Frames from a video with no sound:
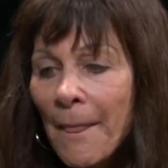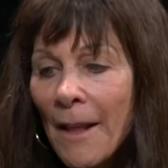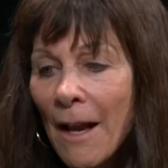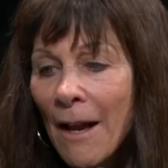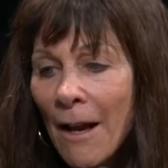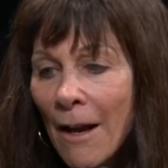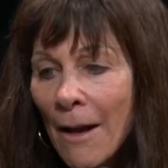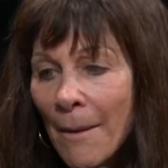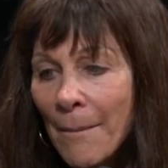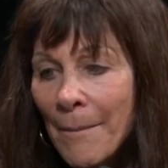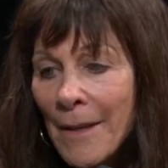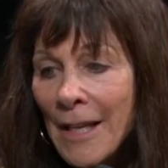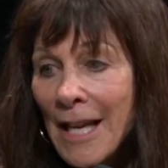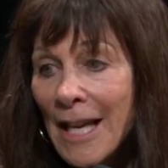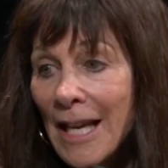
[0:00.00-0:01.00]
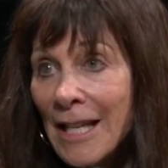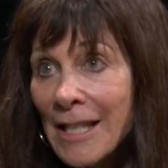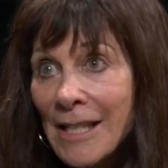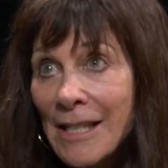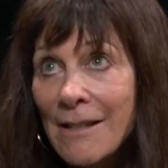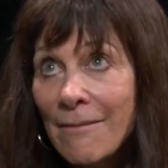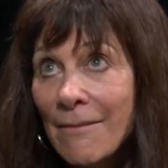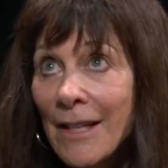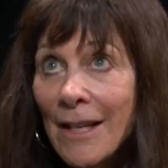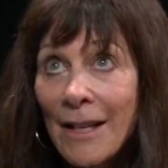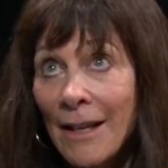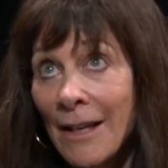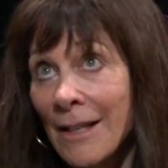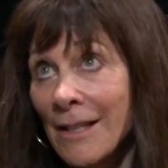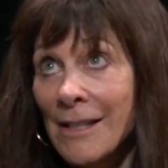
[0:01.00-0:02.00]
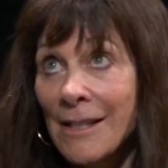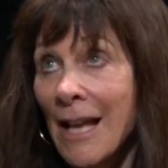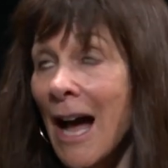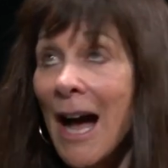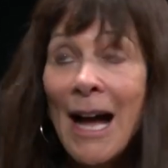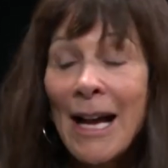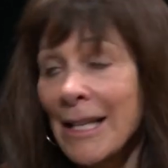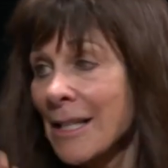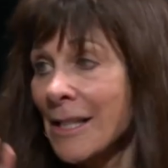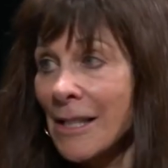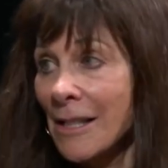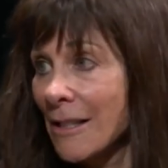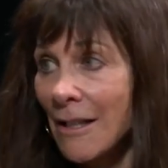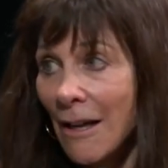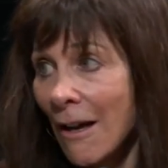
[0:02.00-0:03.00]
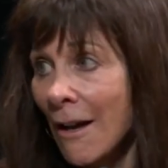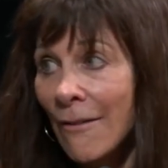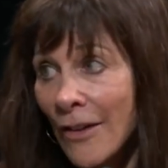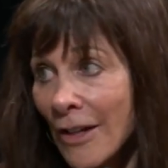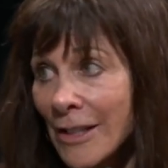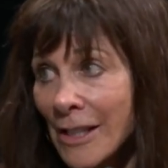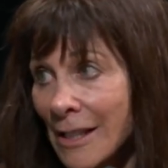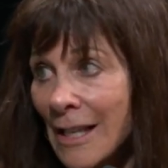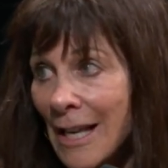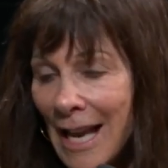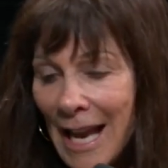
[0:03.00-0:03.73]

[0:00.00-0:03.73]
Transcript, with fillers: um, is is the highest of us,